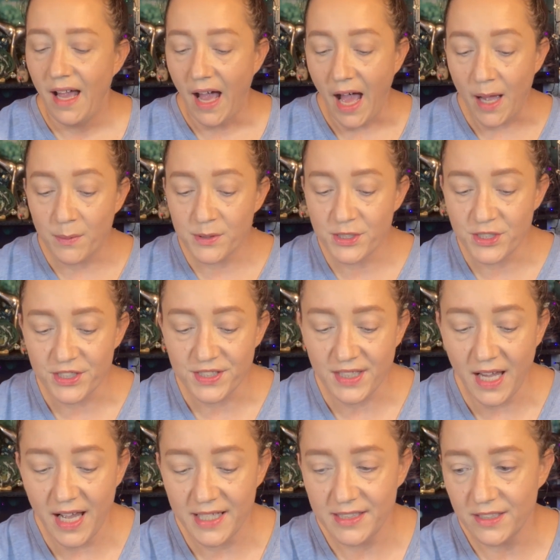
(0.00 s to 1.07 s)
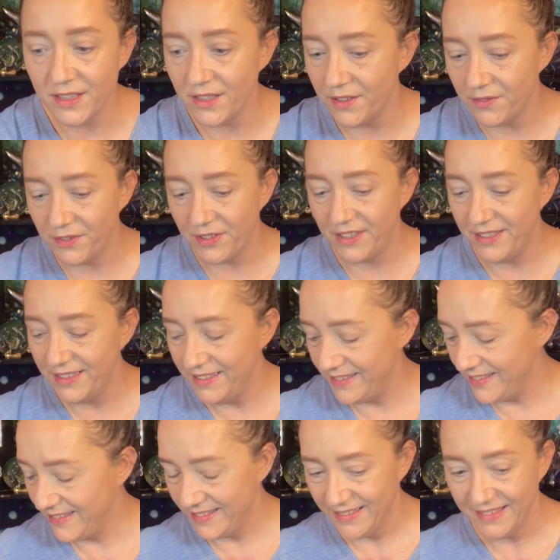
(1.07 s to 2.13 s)
I was just kind of
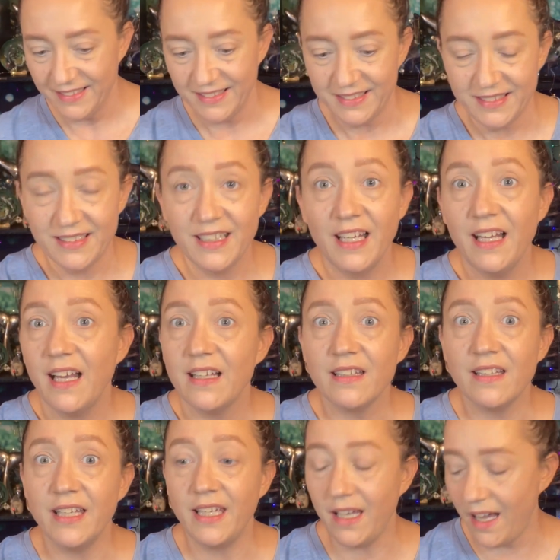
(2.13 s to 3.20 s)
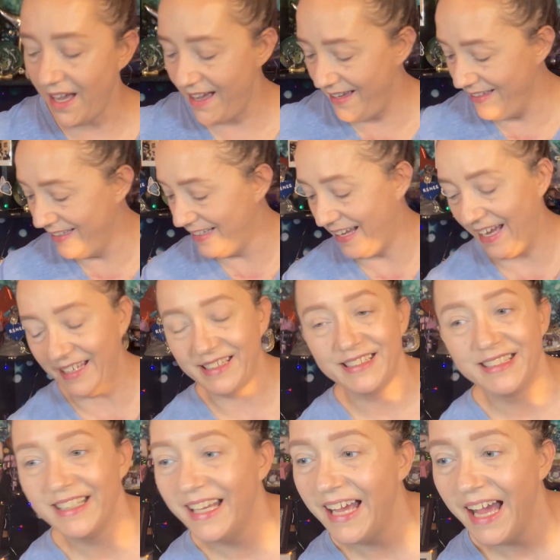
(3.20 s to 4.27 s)
like,
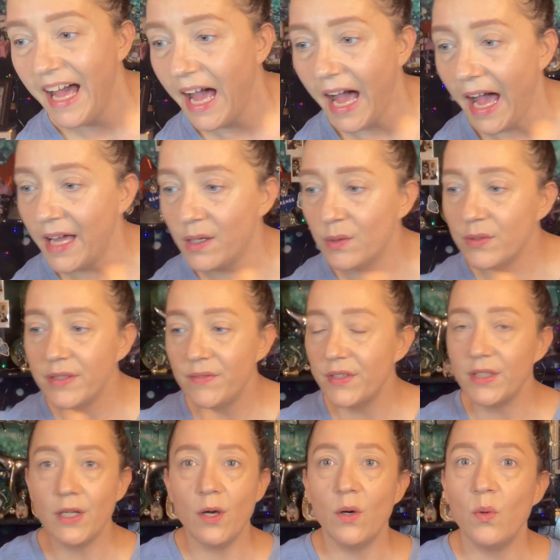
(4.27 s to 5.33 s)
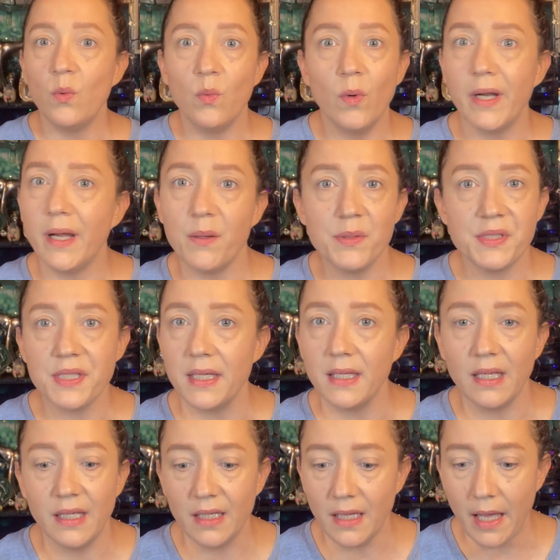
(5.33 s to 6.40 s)
I don't even know what I was
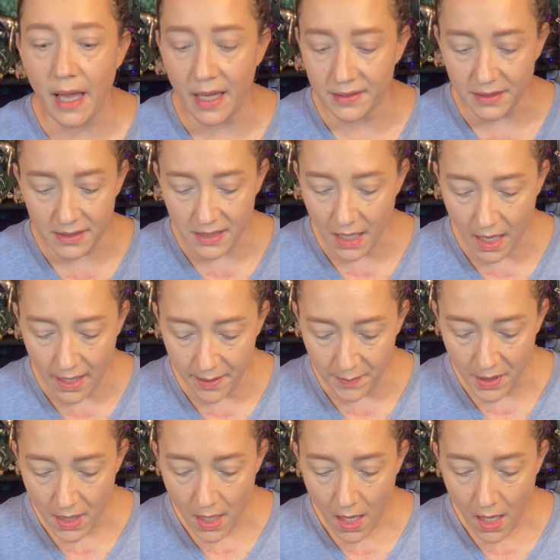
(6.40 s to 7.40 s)
thinking at the time.